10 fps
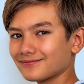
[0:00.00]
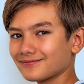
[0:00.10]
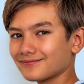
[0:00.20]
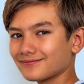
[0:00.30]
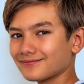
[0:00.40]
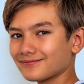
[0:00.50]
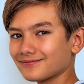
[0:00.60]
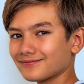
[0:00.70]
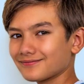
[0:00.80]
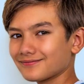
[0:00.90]

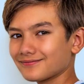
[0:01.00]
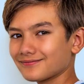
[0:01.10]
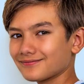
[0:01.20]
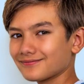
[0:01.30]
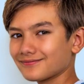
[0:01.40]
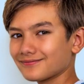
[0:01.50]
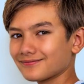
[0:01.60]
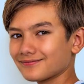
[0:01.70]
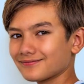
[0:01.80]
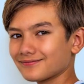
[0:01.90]

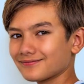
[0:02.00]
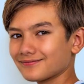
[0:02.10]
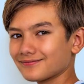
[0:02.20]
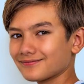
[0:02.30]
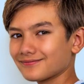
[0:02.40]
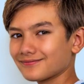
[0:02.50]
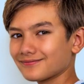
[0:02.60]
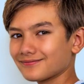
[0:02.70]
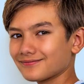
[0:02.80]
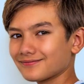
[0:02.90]

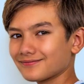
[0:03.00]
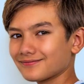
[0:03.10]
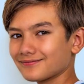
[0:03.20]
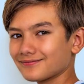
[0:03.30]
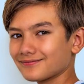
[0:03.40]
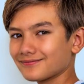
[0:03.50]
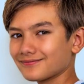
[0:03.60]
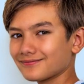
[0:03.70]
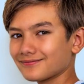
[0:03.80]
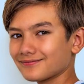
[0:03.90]

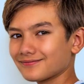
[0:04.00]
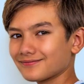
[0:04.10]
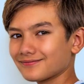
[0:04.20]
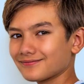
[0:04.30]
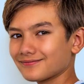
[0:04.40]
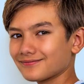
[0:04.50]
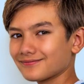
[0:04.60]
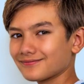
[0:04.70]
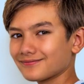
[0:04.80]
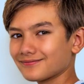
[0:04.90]

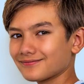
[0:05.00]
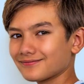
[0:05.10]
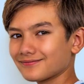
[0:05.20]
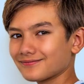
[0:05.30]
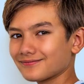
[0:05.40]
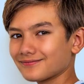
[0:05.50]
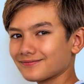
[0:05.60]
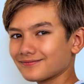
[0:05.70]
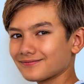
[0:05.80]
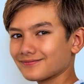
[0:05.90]

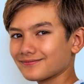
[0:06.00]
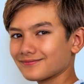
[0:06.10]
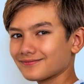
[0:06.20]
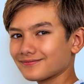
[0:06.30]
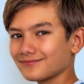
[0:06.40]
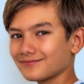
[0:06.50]
This is a still picture; no speech is visible.